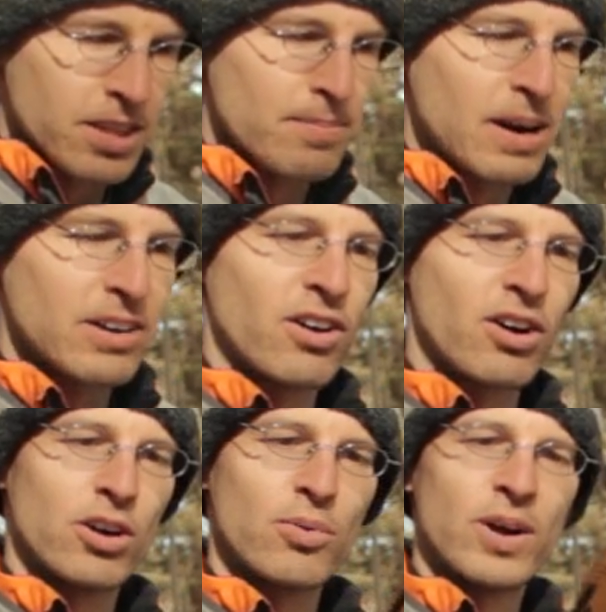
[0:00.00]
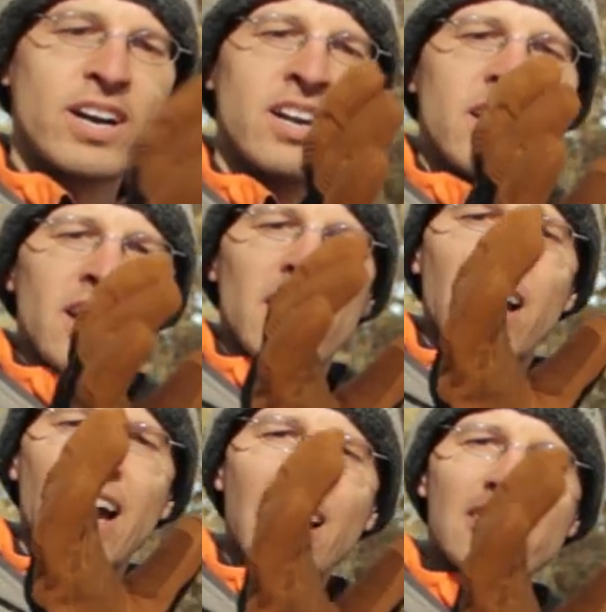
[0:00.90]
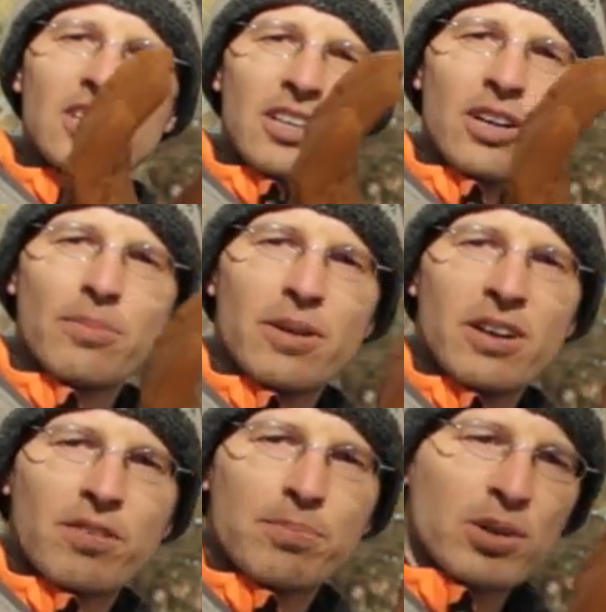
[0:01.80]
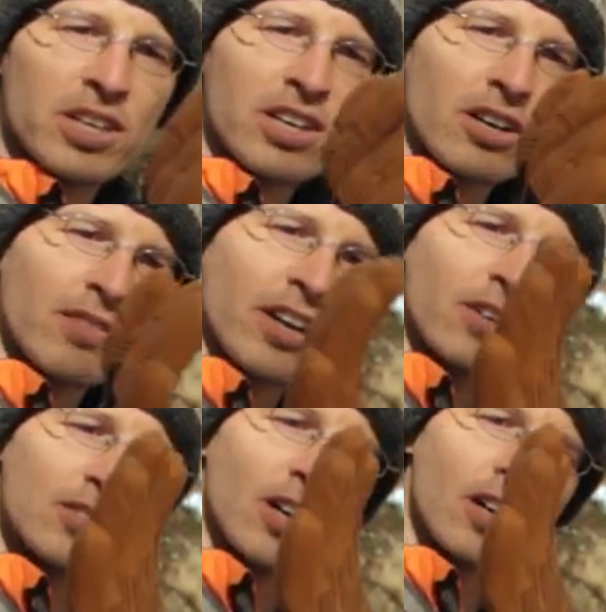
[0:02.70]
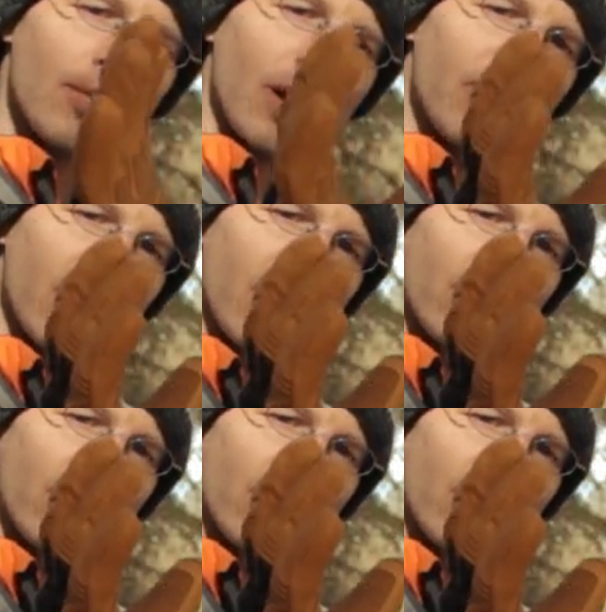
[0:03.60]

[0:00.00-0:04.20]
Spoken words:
the Mountain Hardwear. Has a little bit of a pre-curve. They don't talk about that